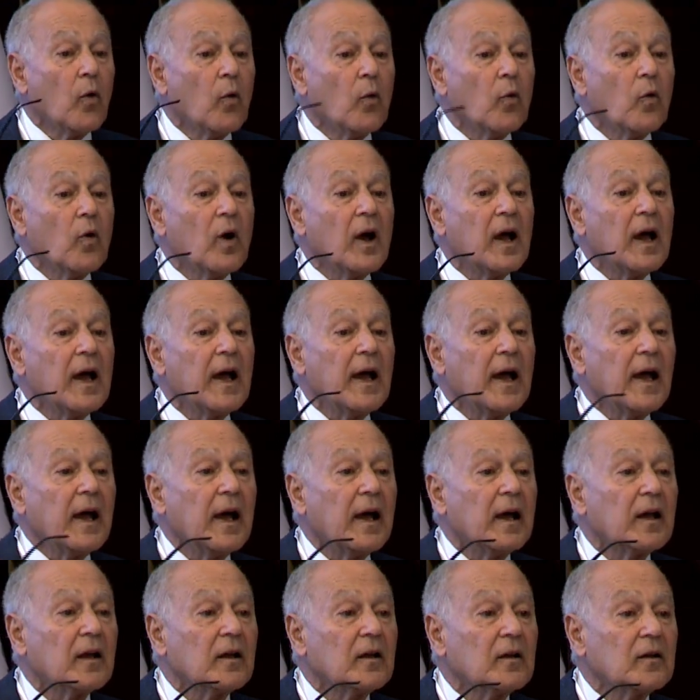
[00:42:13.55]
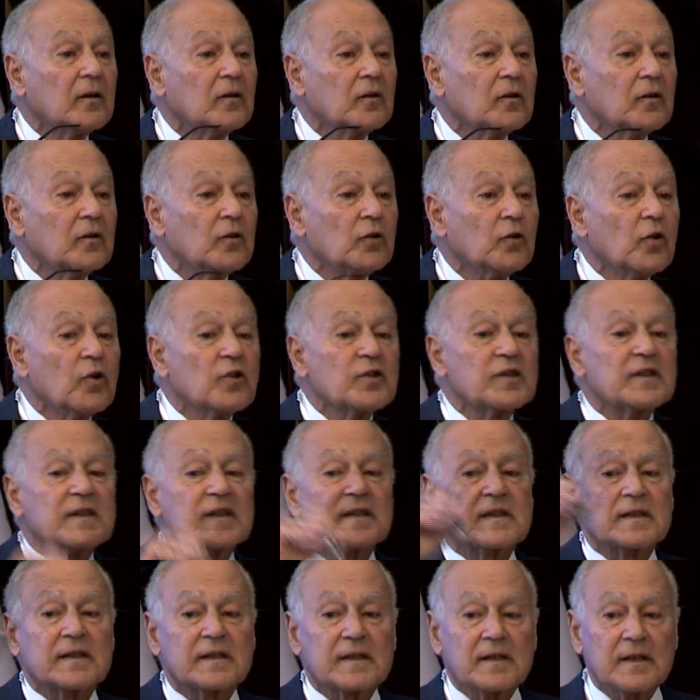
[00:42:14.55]
we come from other region.
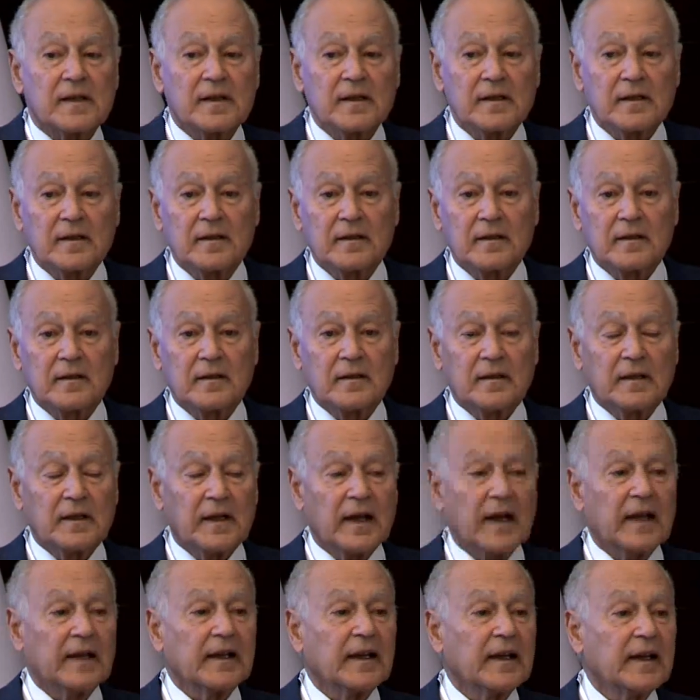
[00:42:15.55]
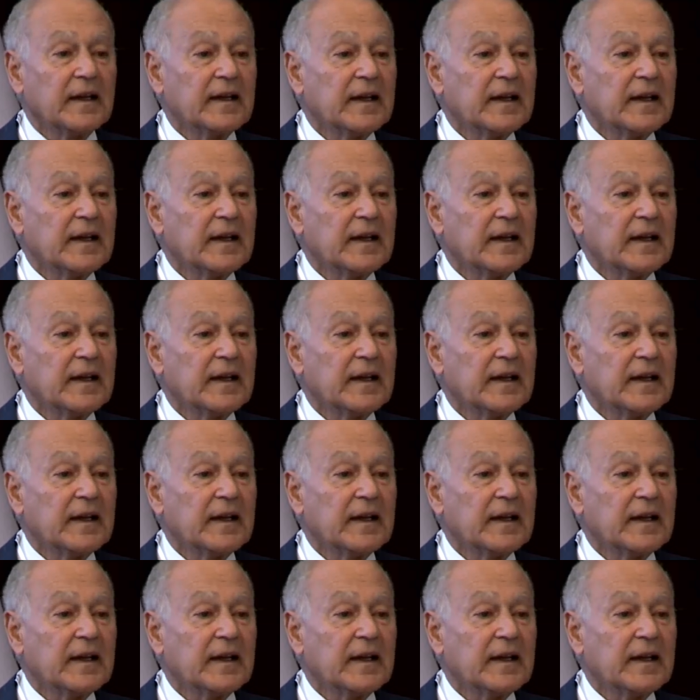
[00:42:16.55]
Half